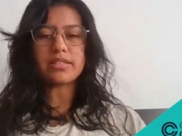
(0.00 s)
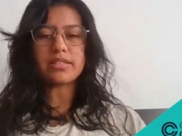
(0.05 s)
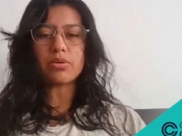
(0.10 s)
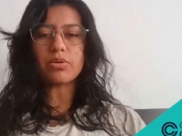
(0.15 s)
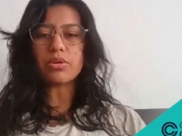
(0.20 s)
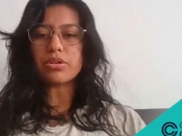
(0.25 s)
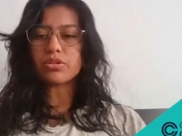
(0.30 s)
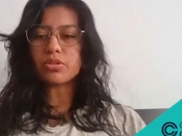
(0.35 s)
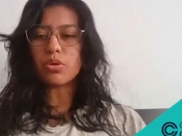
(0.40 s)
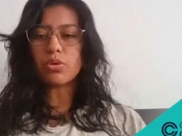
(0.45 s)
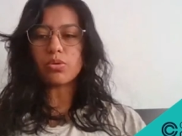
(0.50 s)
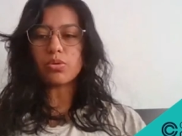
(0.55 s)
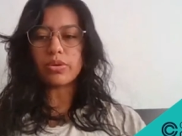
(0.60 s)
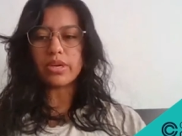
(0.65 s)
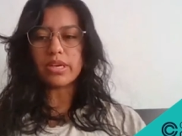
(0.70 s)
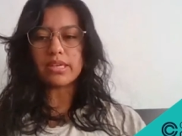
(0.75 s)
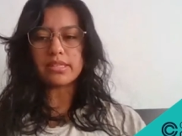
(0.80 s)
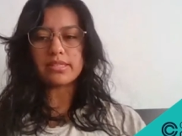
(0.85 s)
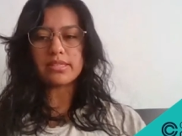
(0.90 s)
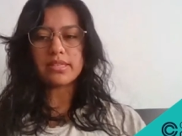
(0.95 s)
there was
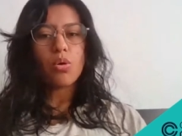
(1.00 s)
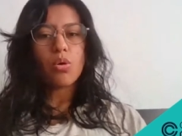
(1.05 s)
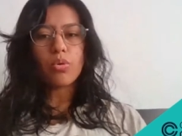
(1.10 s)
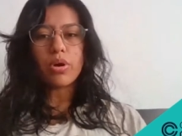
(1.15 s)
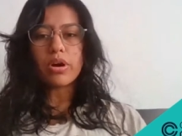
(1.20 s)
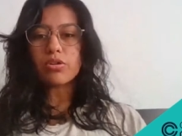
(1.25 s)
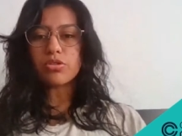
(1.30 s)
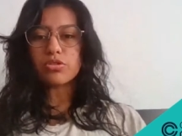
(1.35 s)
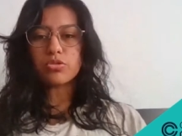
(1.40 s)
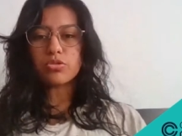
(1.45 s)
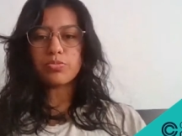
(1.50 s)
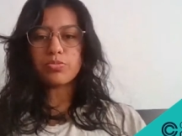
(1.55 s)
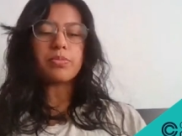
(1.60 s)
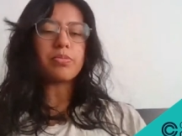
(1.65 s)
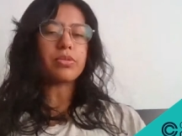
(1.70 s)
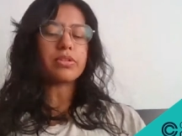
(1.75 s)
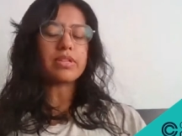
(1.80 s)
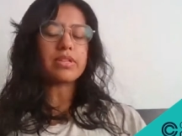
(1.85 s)
always one or two people